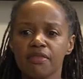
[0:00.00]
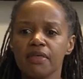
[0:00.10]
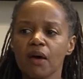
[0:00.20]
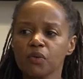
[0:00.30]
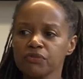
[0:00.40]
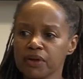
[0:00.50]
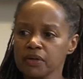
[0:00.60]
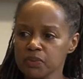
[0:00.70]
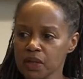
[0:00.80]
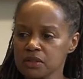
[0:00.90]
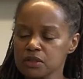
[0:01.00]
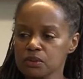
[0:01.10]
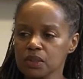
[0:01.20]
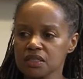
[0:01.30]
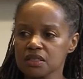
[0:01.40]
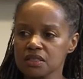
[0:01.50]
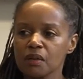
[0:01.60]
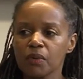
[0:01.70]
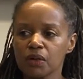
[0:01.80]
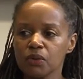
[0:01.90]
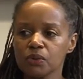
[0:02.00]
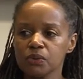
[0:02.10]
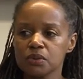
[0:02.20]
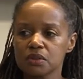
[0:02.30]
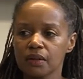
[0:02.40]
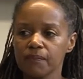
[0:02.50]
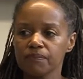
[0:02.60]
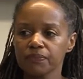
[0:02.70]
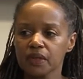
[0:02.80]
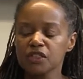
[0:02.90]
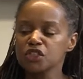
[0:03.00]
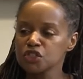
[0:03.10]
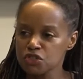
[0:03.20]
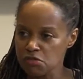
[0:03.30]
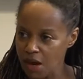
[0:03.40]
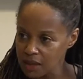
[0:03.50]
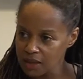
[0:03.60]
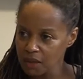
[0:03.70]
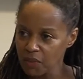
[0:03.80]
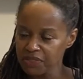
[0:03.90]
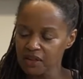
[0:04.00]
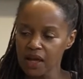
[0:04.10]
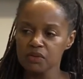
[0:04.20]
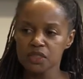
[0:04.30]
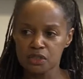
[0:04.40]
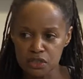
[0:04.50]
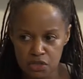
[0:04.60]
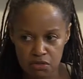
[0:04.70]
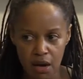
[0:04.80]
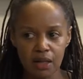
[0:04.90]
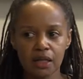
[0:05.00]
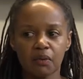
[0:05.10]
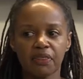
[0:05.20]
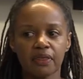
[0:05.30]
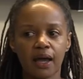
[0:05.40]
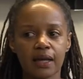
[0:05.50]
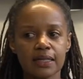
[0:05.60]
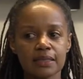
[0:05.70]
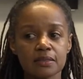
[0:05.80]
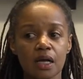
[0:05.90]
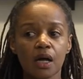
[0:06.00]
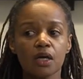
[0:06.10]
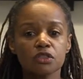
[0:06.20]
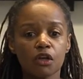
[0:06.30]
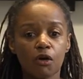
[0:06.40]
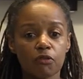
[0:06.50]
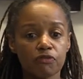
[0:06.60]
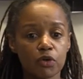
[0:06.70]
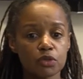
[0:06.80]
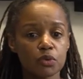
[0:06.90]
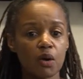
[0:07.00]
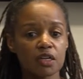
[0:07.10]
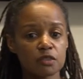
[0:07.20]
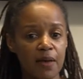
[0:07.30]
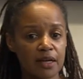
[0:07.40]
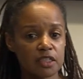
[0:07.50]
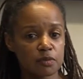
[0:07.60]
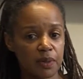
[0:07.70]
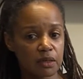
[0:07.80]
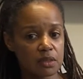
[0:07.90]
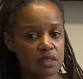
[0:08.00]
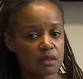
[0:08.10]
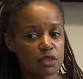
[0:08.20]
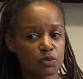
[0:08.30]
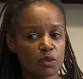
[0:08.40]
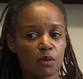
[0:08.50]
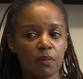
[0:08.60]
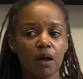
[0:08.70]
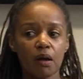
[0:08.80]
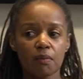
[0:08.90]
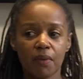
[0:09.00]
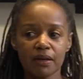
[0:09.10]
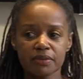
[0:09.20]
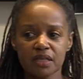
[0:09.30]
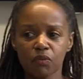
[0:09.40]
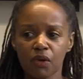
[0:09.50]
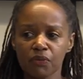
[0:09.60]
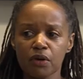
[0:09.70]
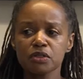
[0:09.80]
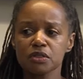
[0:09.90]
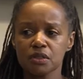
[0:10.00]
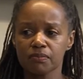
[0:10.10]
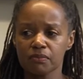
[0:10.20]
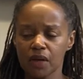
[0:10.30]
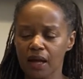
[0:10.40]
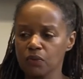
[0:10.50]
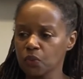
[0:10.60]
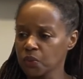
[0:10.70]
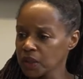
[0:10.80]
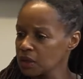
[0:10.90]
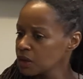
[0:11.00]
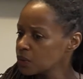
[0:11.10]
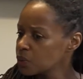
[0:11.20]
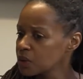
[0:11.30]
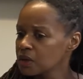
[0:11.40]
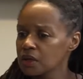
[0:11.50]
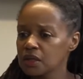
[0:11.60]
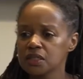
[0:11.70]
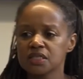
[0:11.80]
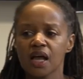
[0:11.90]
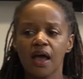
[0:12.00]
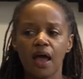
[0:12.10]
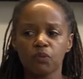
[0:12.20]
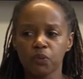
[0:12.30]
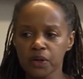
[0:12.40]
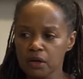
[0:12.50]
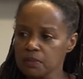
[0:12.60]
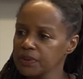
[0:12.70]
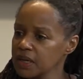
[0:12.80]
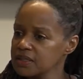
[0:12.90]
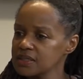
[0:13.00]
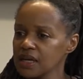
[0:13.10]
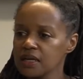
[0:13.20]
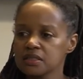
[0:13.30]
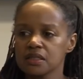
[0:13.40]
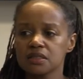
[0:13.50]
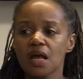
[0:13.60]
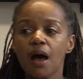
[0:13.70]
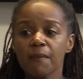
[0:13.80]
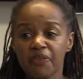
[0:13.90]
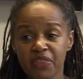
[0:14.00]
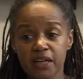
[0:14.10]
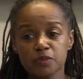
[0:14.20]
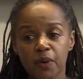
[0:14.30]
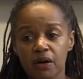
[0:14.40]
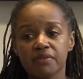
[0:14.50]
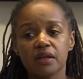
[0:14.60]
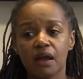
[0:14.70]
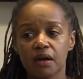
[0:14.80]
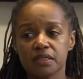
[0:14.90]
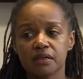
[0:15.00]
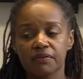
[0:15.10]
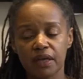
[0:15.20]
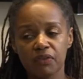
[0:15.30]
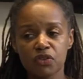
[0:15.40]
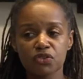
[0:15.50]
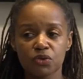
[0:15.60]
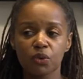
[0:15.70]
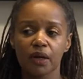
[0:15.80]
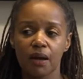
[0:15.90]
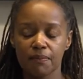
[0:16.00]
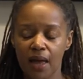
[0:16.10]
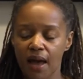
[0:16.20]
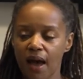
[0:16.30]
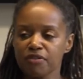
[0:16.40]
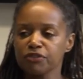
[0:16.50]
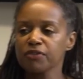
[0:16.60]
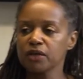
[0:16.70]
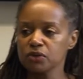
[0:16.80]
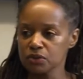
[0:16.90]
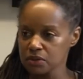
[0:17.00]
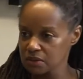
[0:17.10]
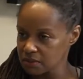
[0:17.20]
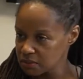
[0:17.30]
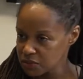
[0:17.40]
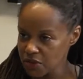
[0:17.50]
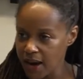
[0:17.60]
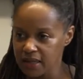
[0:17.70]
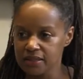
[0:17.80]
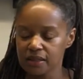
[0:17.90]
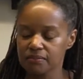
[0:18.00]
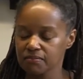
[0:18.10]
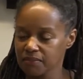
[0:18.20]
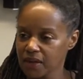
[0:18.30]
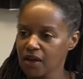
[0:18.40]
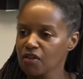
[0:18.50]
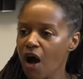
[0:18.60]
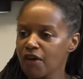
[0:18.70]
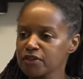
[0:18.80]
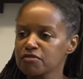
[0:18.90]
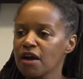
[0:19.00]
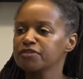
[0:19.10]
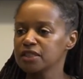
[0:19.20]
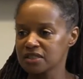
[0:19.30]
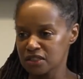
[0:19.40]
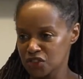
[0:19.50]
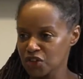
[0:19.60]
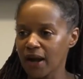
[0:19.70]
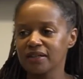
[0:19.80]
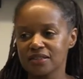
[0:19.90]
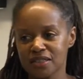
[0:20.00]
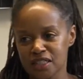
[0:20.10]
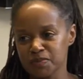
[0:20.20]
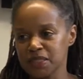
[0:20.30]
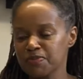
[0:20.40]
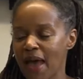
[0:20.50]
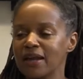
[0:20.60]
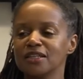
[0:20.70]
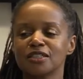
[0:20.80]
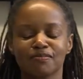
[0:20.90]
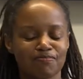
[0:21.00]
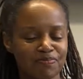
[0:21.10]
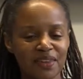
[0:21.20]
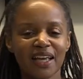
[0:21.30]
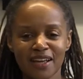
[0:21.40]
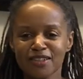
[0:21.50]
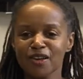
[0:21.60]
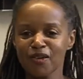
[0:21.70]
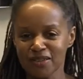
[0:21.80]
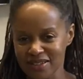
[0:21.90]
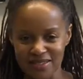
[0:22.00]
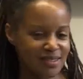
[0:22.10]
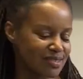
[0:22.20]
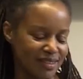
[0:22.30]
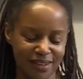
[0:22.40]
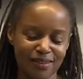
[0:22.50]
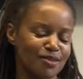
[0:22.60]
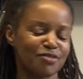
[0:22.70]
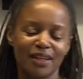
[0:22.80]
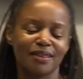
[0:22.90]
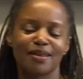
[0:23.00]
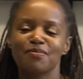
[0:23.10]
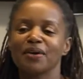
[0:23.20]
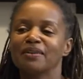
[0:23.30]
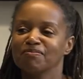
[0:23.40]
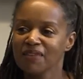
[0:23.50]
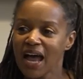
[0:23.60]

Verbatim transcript: that were very well suited to someone who's is struggling with the language and struggling with the ideas. So folks who are Spanish speakers in this room might have said, well, those are some kind of weird words and weird pronunciations, but that's part of the narrative in the story. I have a friend who's trying to, often referenced as trying to teach me Spanish, and so it's like a little funny thing, but